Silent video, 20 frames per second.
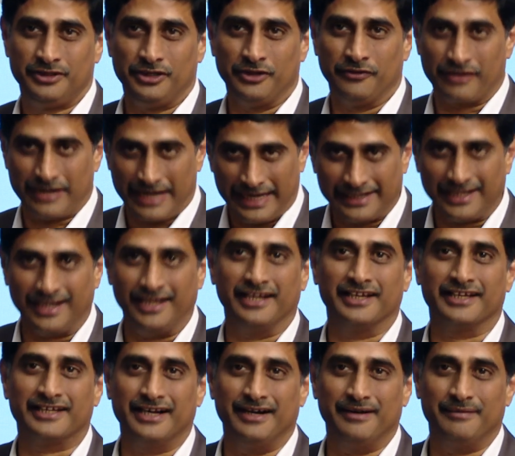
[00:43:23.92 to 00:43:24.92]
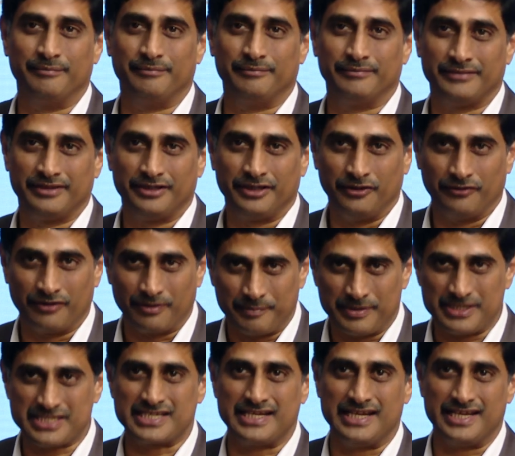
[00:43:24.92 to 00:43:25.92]
Your rental income, your
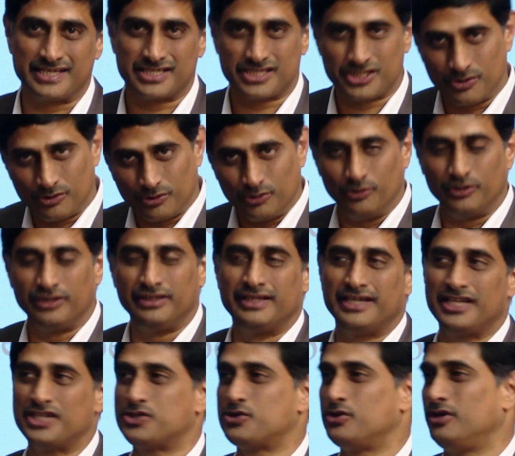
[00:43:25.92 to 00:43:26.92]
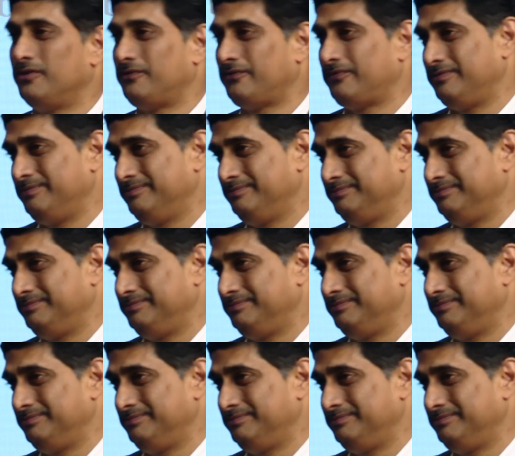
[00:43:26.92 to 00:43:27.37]
business, you do in the HUF.